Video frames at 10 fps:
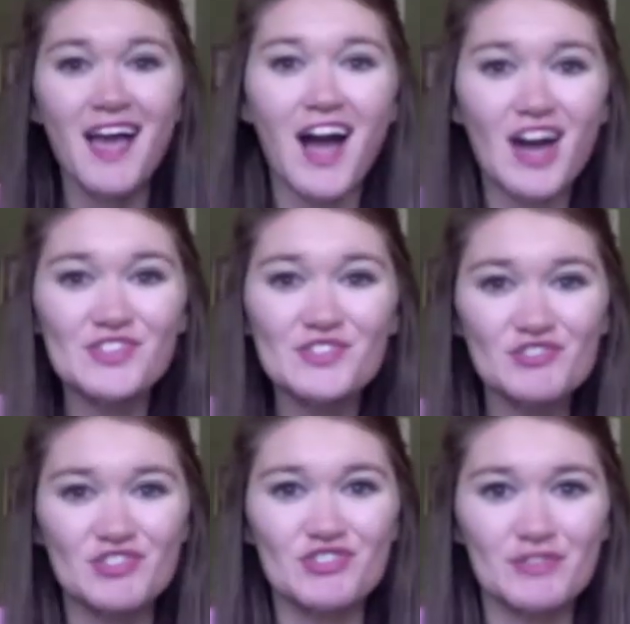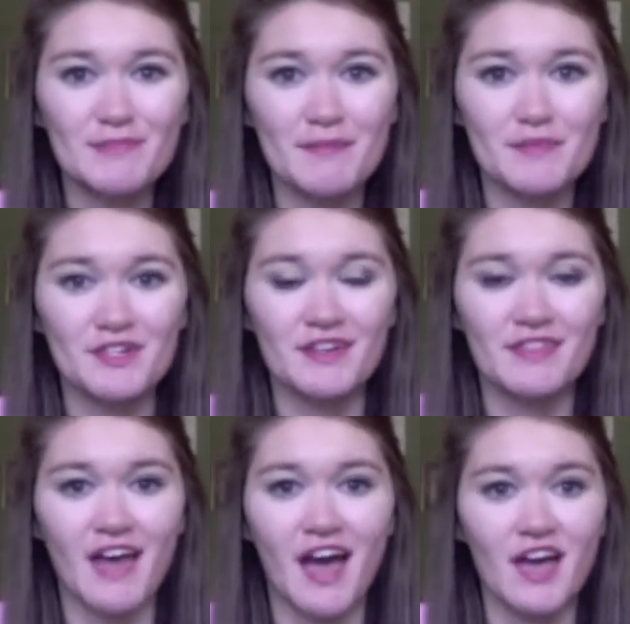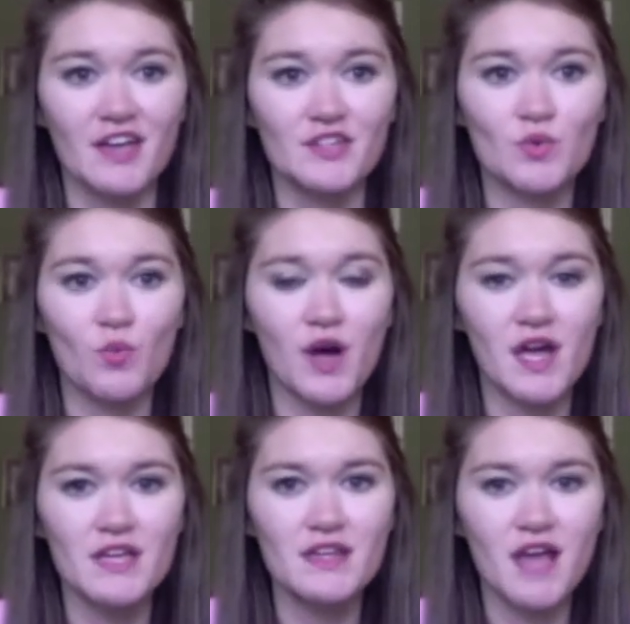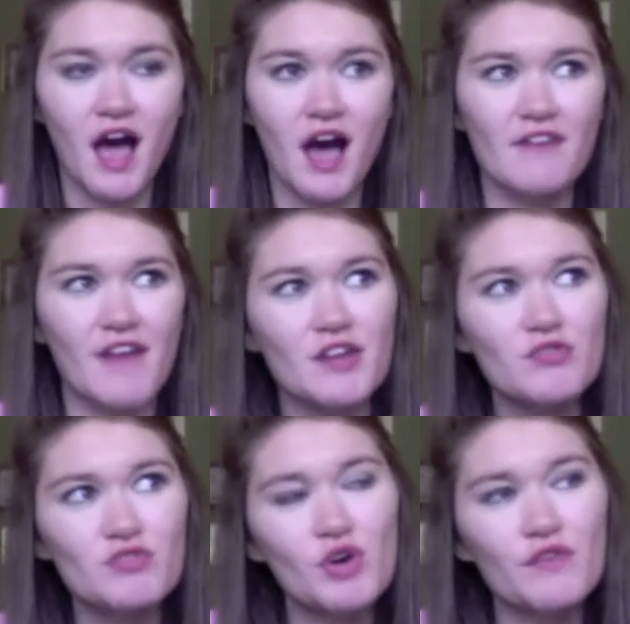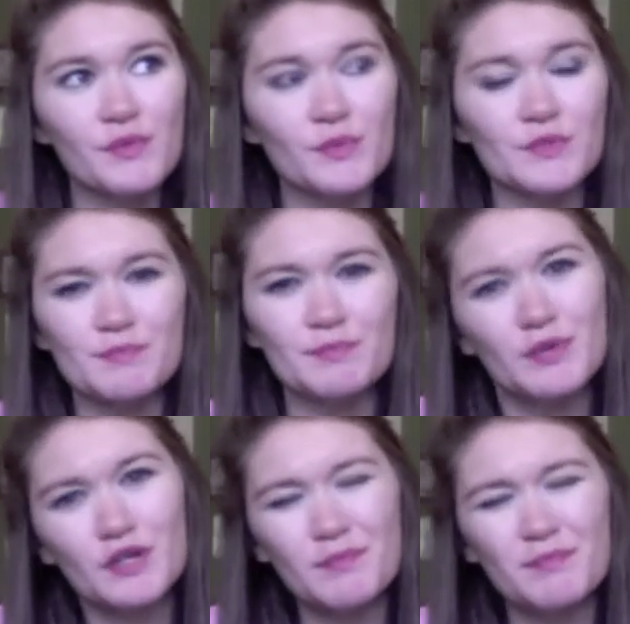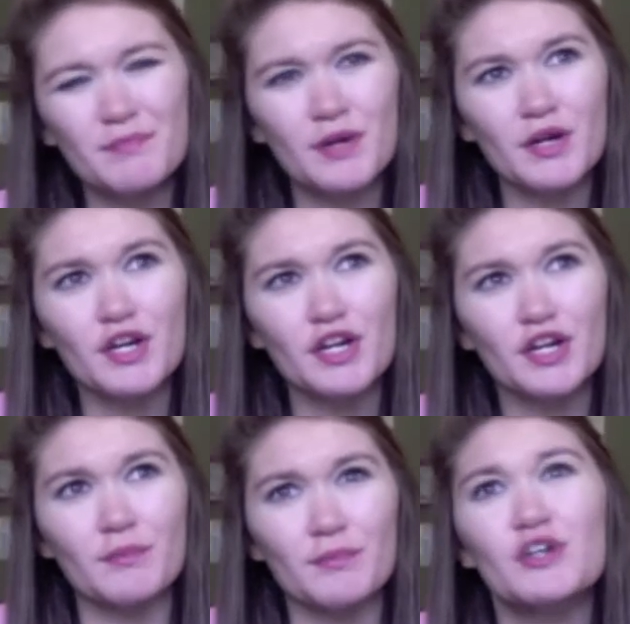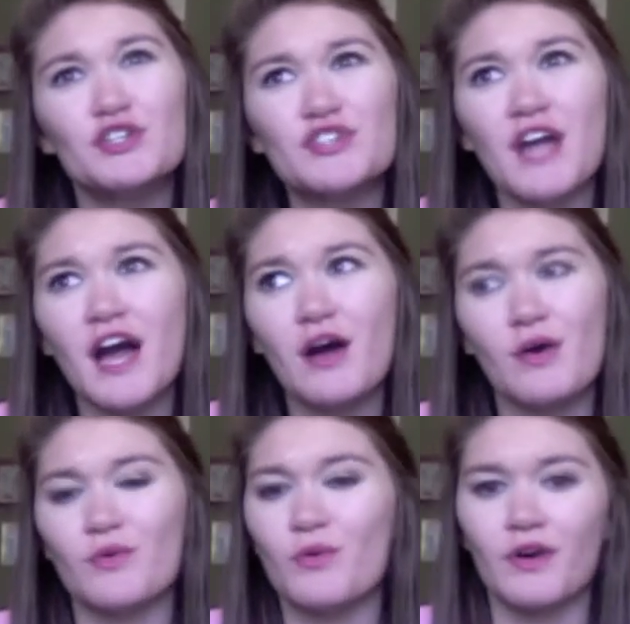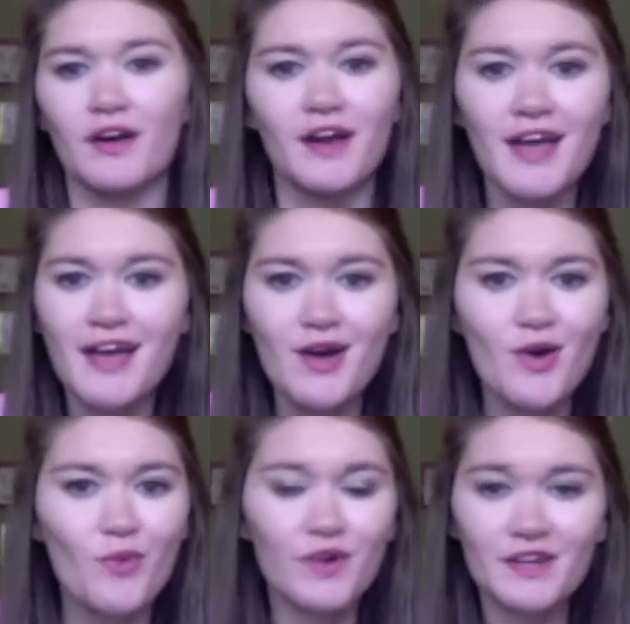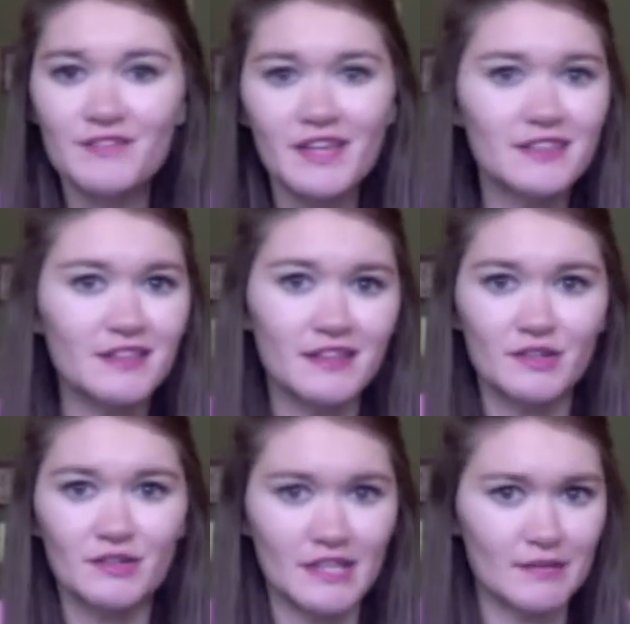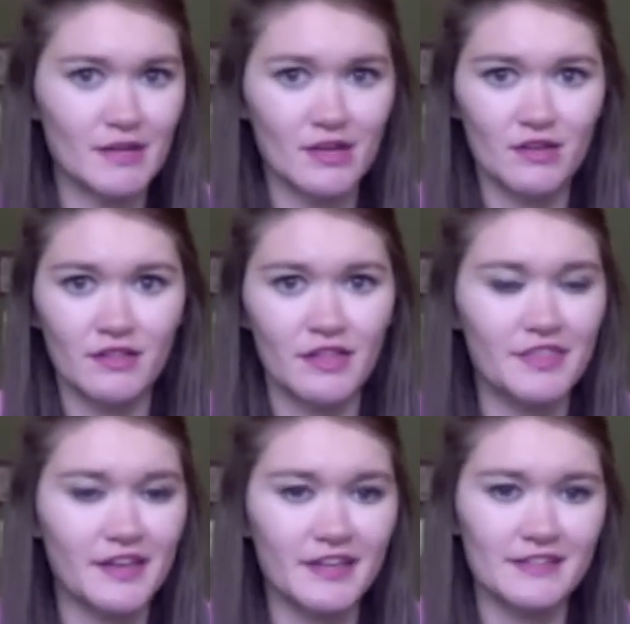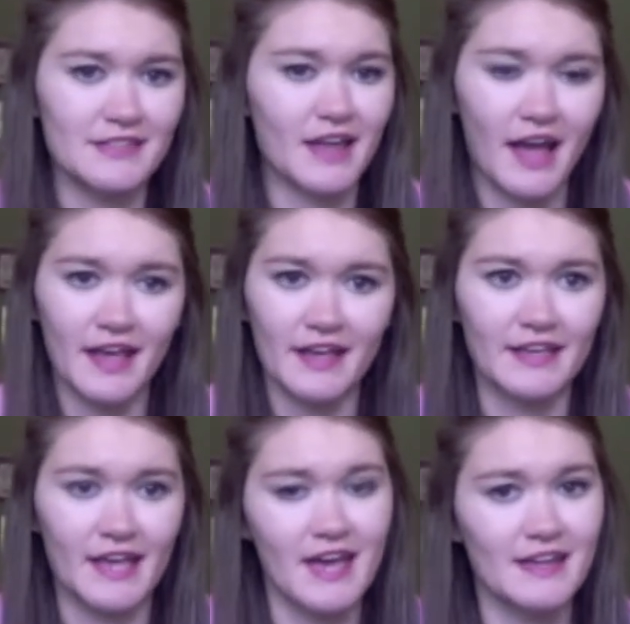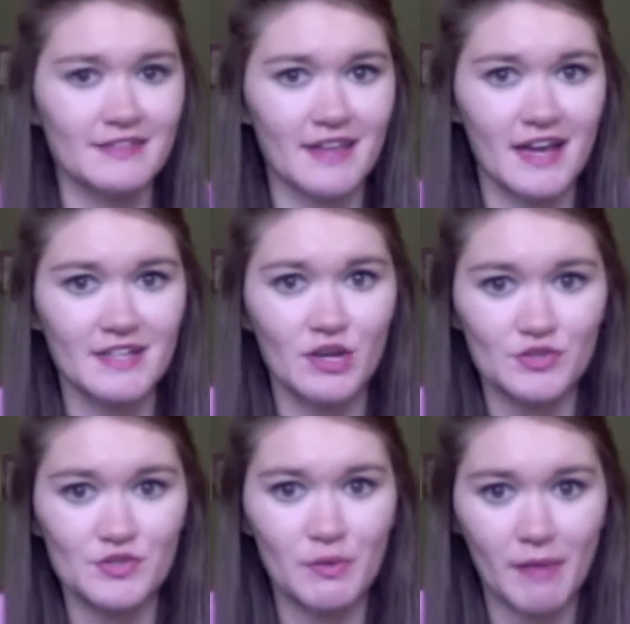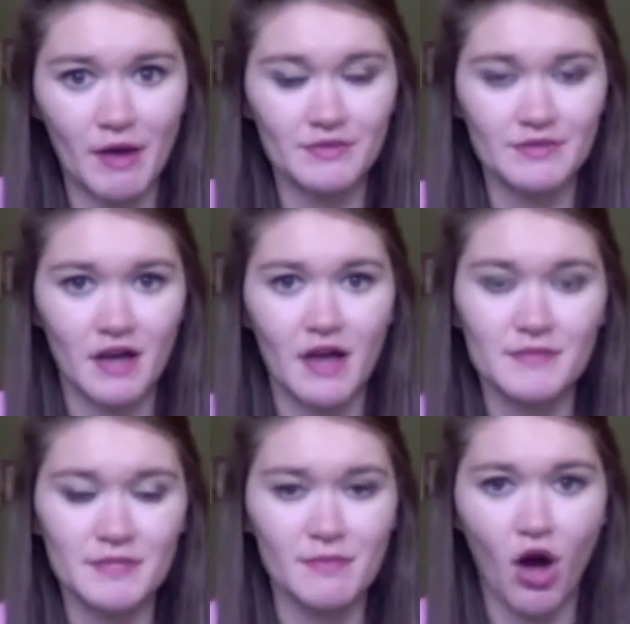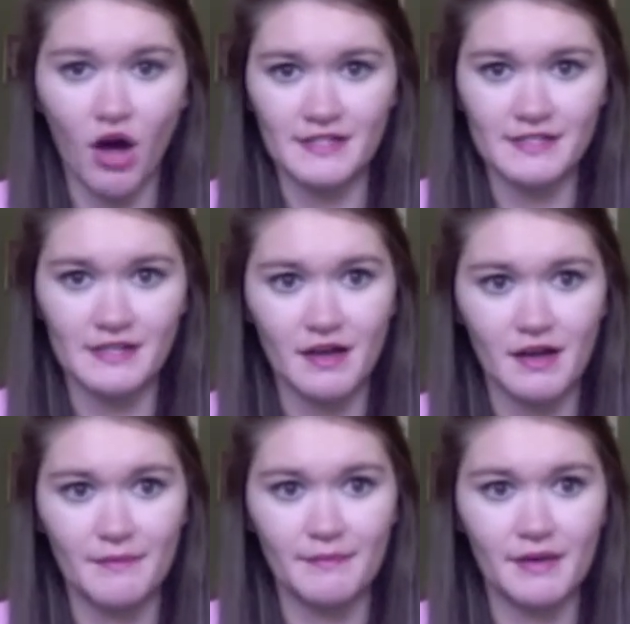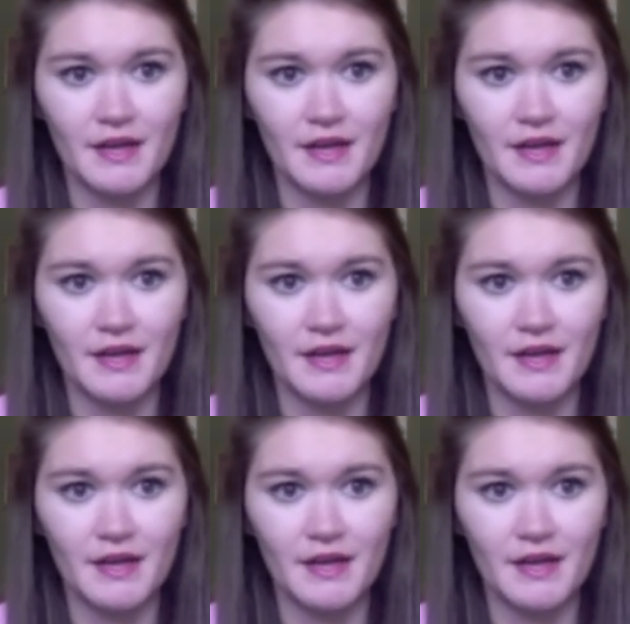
I also just remembered that one of, I don't know if it was Book Perk or Book Show or one of like the little email things that I get that tells you about some awesome